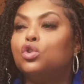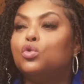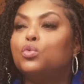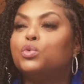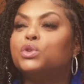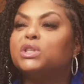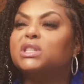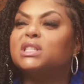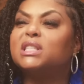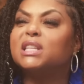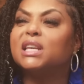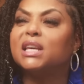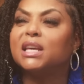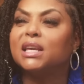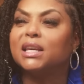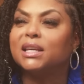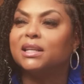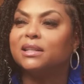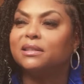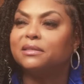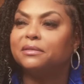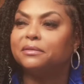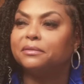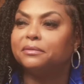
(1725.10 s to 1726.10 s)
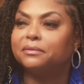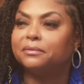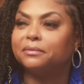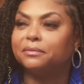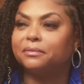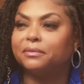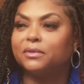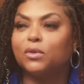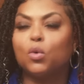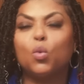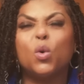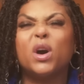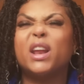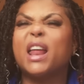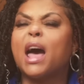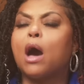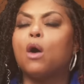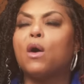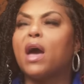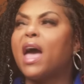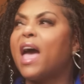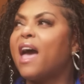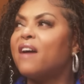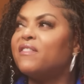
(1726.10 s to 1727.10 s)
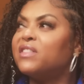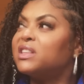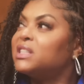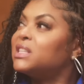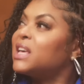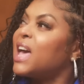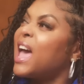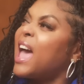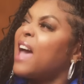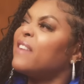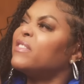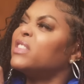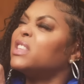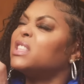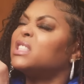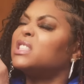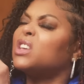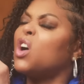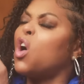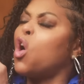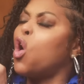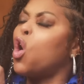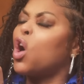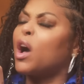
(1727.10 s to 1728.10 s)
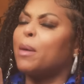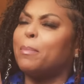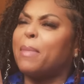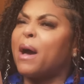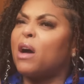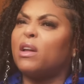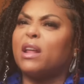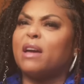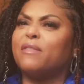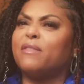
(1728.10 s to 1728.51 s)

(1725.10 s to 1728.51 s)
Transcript: you were seen mm-hmm. without having to have to talk about